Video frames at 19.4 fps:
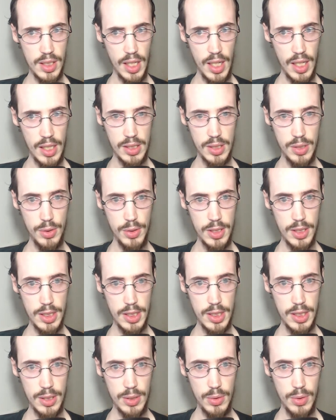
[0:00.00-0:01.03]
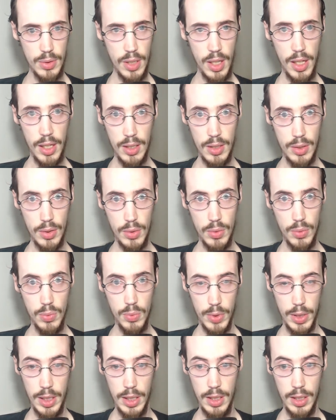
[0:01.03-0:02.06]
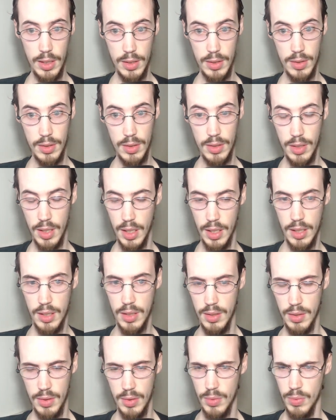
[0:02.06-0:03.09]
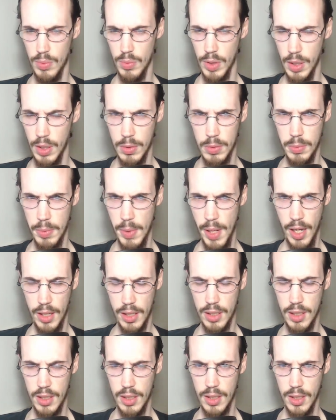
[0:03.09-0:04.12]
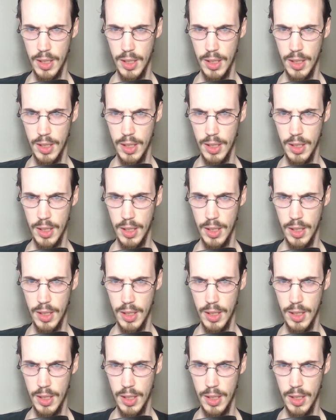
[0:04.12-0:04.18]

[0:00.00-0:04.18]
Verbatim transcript: as soon as this dude like re like re comes back,